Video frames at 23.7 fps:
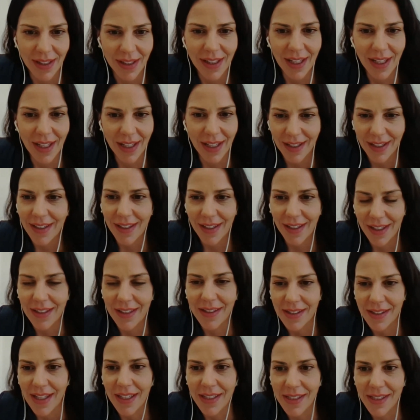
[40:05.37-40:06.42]
Like
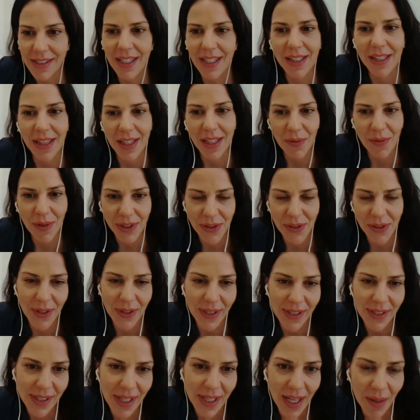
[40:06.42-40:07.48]
it's exactly what you
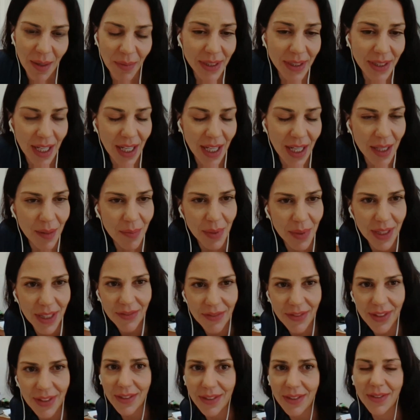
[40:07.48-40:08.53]
are saying, but I
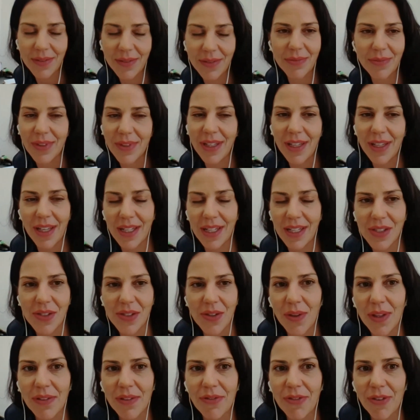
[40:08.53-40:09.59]
believe that it is
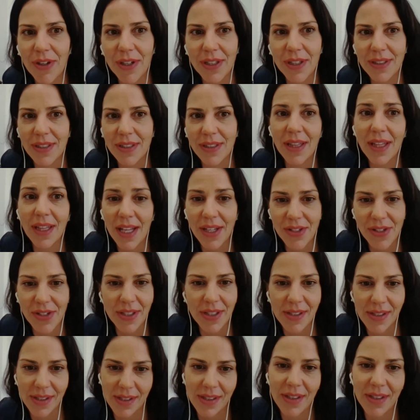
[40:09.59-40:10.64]
only for
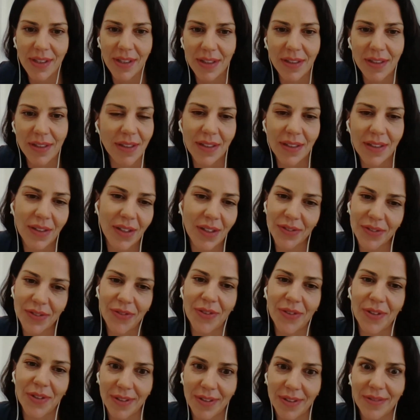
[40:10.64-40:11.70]
teenagers,
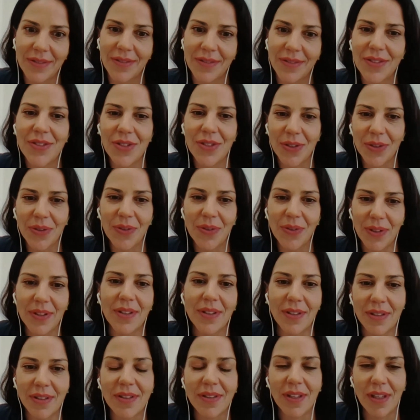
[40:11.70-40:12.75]
not for
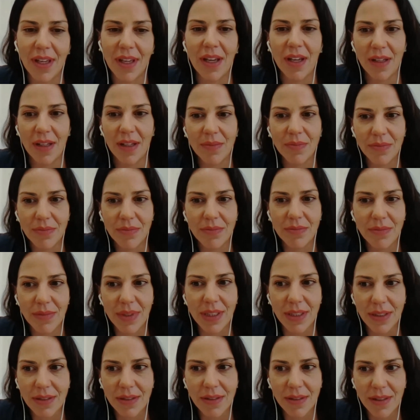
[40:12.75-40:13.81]
children. Yeah,
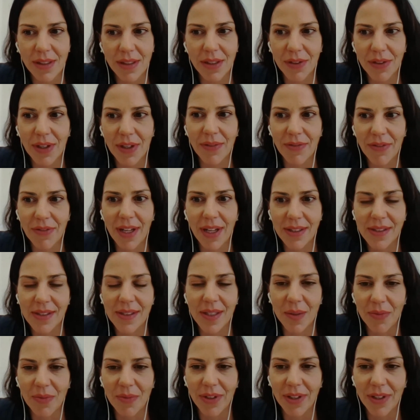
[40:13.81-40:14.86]
but you can find
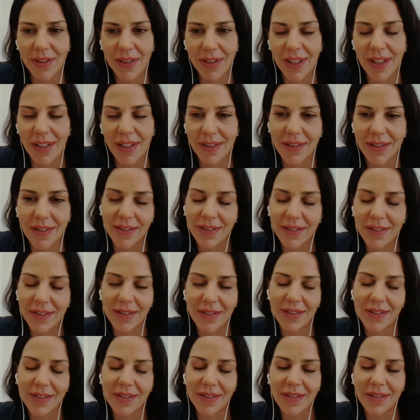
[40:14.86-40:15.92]
something that
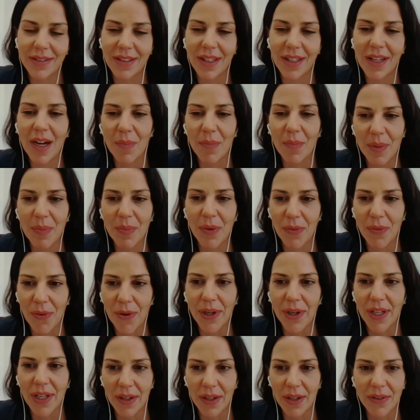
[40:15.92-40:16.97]
there are people
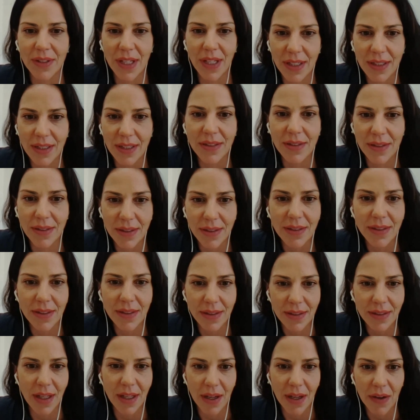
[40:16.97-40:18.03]
working on that
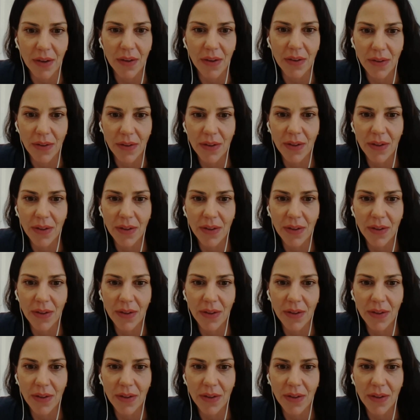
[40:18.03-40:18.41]
now.